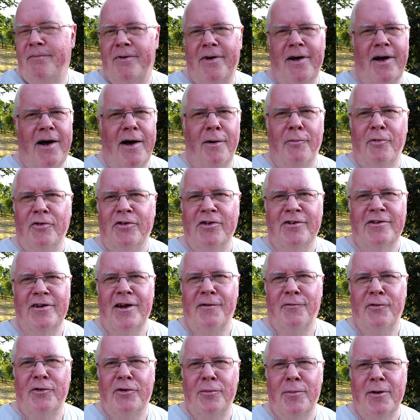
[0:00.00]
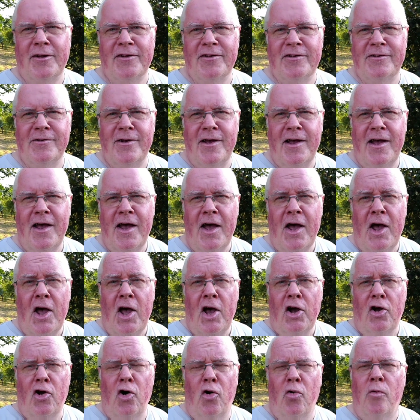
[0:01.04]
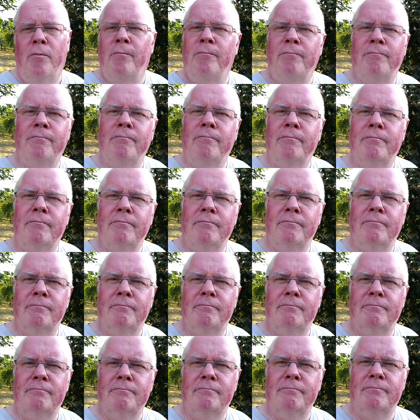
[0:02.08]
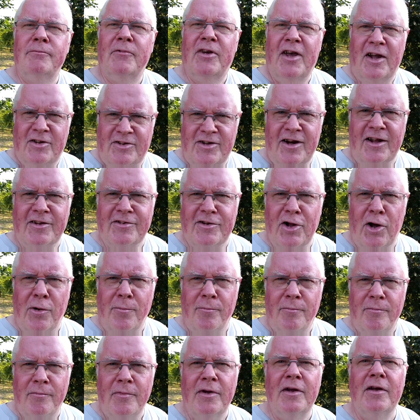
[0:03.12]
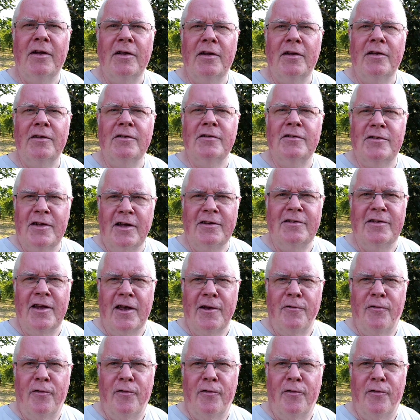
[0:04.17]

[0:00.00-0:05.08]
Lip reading: I would just love you to bits. Cool. Catch you next time. Stay safe.